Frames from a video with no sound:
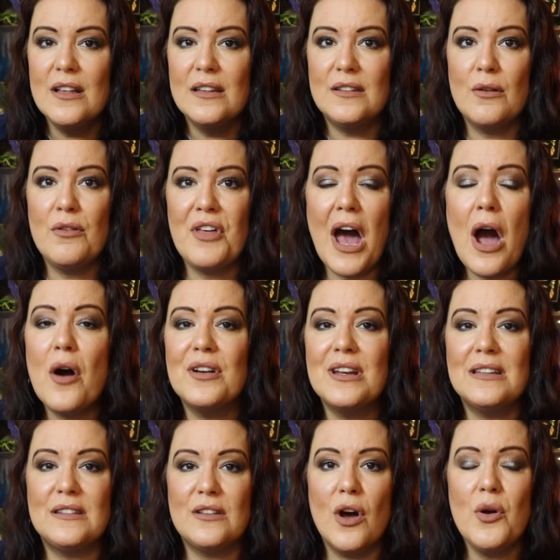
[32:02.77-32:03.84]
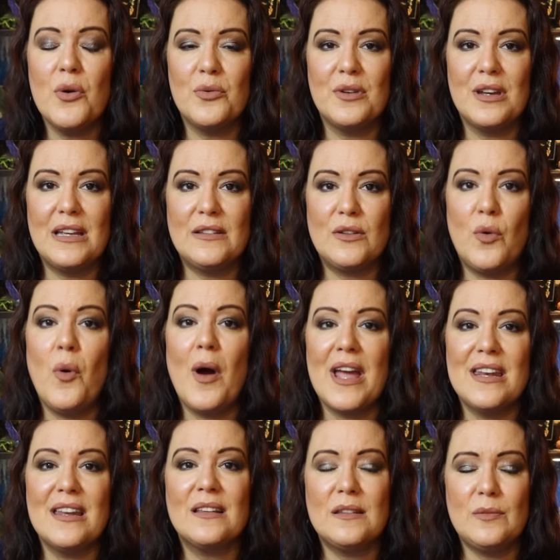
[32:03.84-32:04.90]
So that on its own is
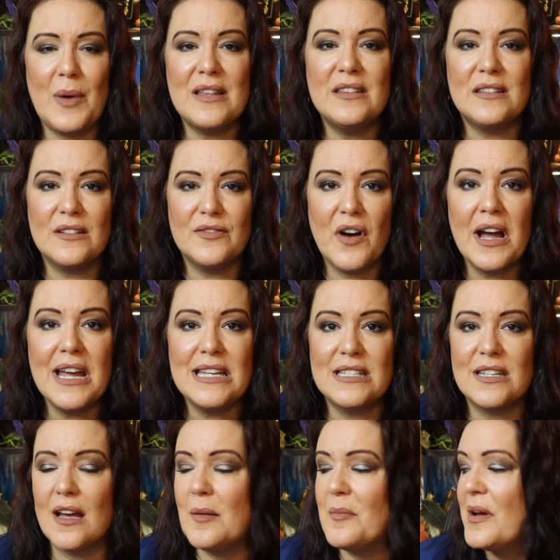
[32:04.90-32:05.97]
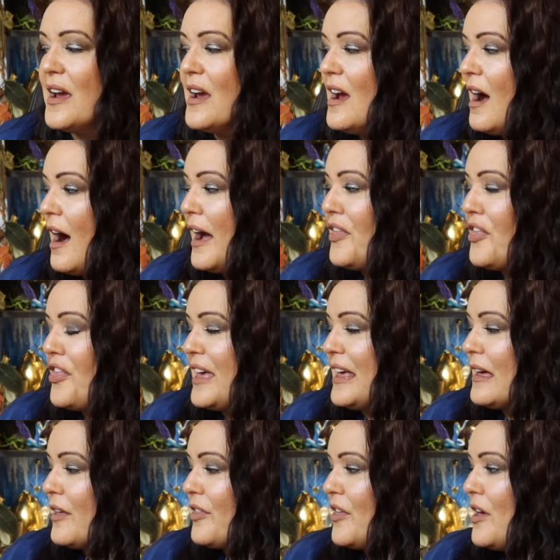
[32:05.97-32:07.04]
quite an expensive item. I
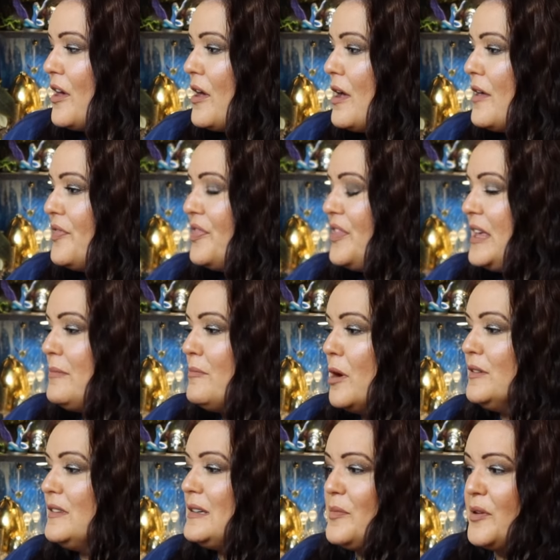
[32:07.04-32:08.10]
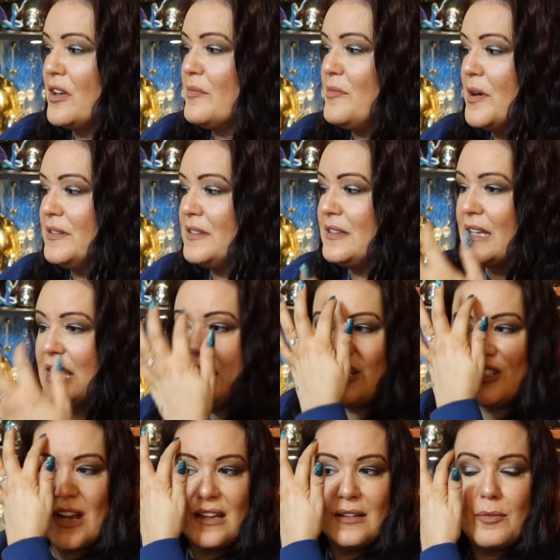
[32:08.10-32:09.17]
think the Monster Book of Monsters
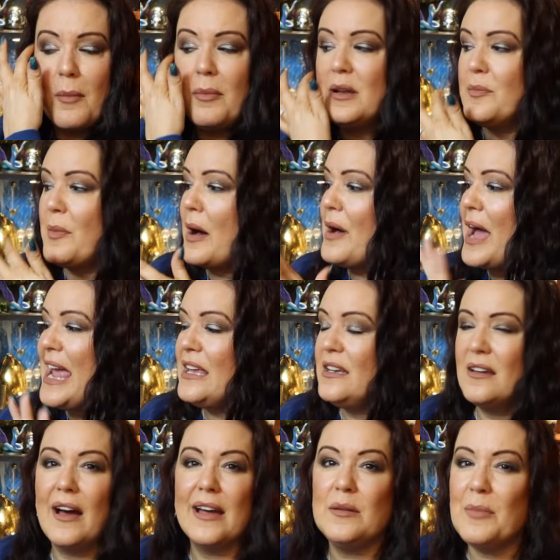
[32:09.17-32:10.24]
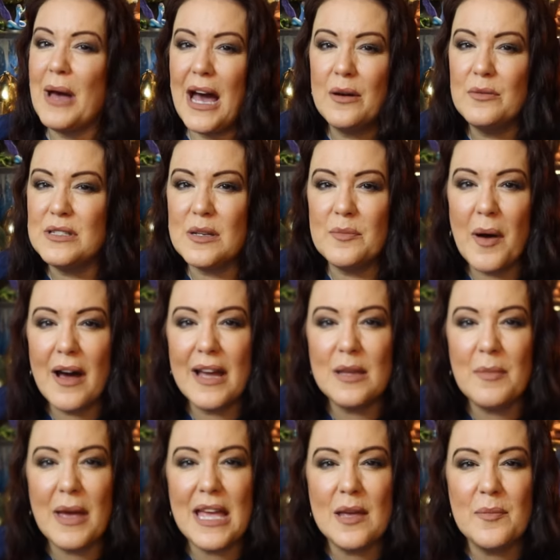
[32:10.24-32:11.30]
keychain is probably about £8-9 to
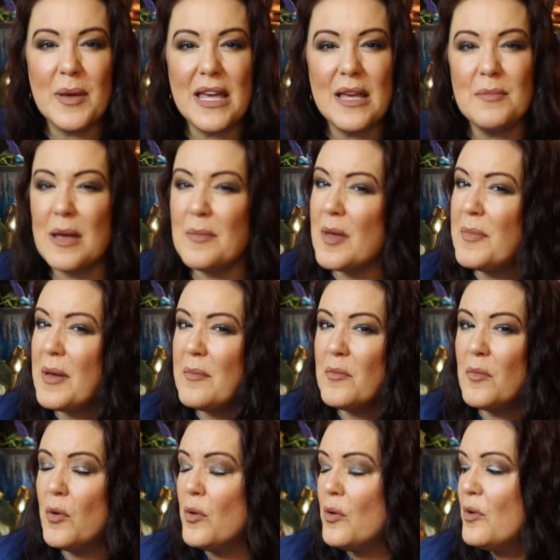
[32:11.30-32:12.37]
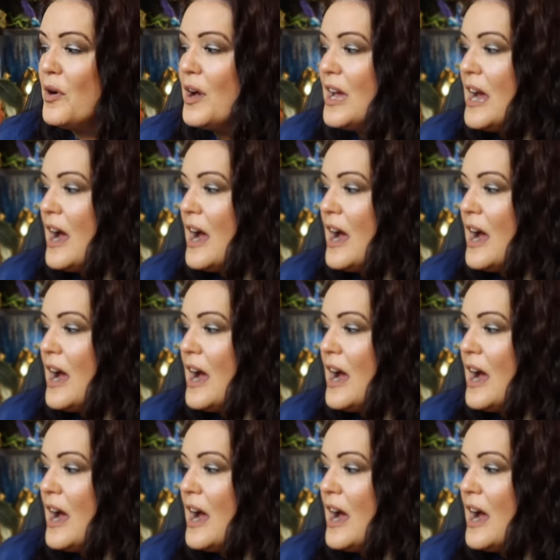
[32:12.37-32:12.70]
buy, maybe a bit more.